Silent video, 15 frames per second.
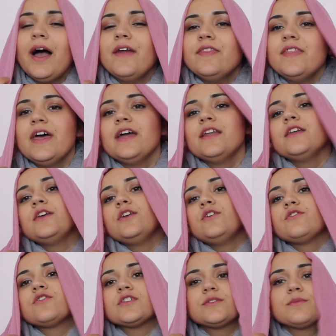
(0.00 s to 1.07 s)
And then
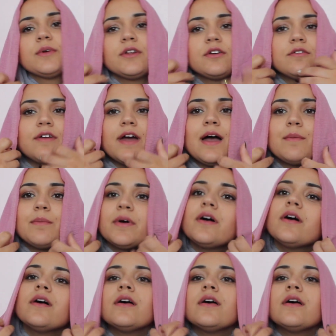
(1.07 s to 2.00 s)
you just want to grab